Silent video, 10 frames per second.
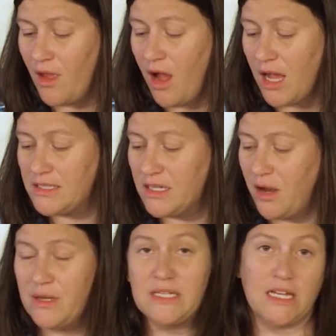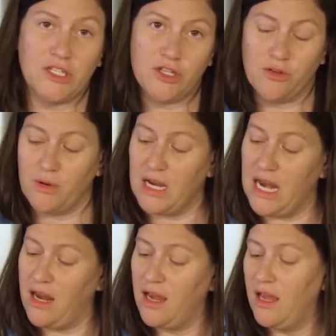Austin always gets
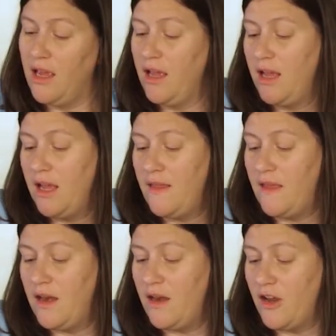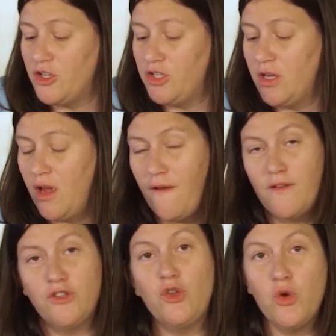3. And then there's
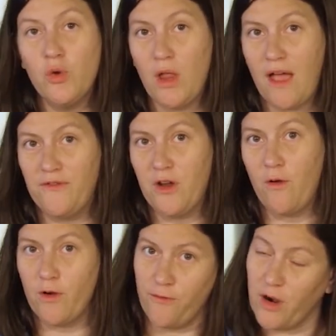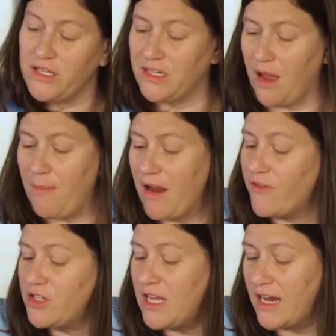2 left over for us to come back
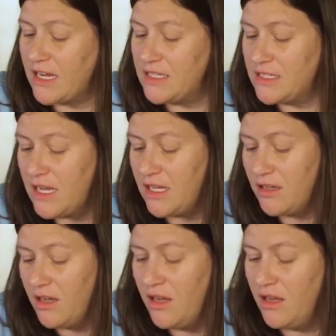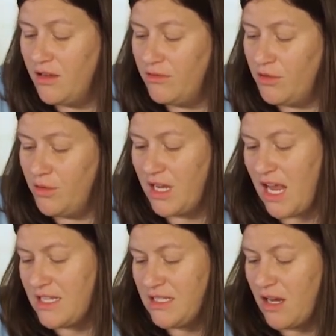for seconds, and Lula
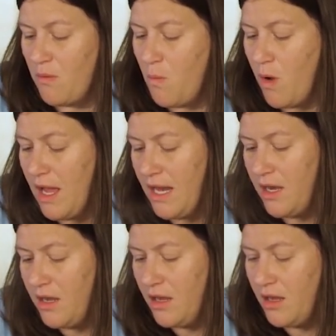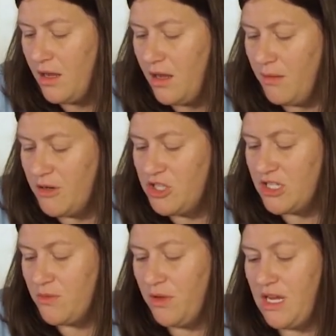gets like 1, but she
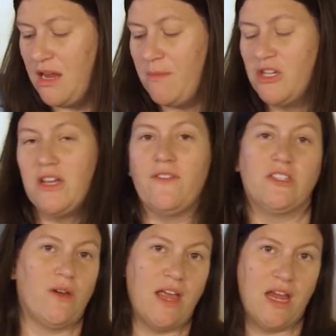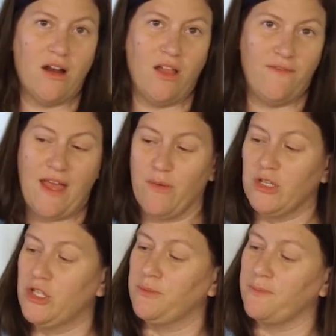doesn't really eat much of it, so I eat all of that
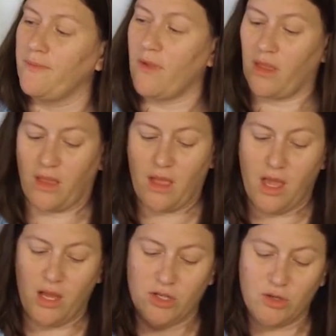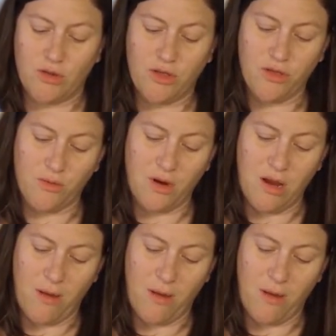one too. 3